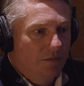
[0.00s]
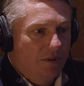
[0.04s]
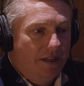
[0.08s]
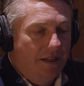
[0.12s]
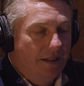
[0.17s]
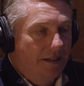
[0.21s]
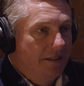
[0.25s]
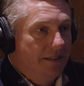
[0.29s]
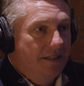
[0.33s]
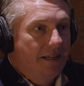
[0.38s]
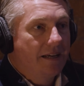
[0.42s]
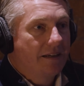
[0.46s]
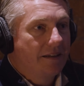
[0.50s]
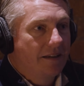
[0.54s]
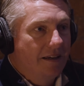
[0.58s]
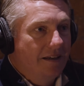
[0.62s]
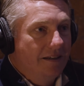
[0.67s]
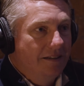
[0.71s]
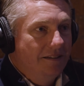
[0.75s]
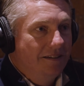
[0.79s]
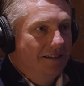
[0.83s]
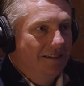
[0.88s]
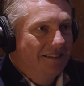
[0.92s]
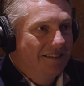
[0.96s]
in a
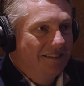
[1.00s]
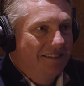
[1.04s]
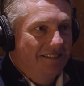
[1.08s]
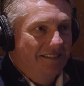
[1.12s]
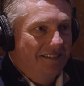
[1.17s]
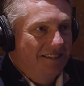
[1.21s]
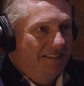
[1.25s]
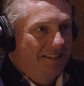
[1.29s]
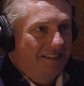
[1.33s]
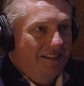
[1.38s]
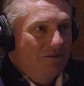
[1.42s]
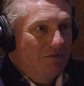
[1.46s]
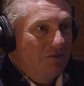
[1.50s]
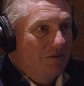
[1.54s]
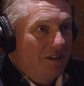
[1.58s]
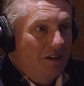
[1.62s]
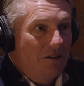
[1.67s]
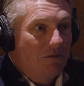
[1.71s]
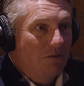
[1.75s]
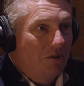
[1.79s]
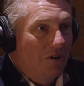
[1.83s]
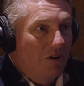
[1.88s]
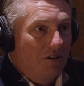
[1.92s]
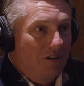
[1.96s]
decade, they
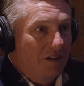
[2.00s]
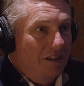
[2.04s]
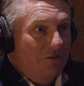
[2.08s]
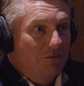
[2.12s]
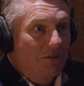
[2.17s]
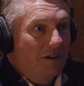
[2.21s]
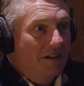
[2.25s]
they will hardly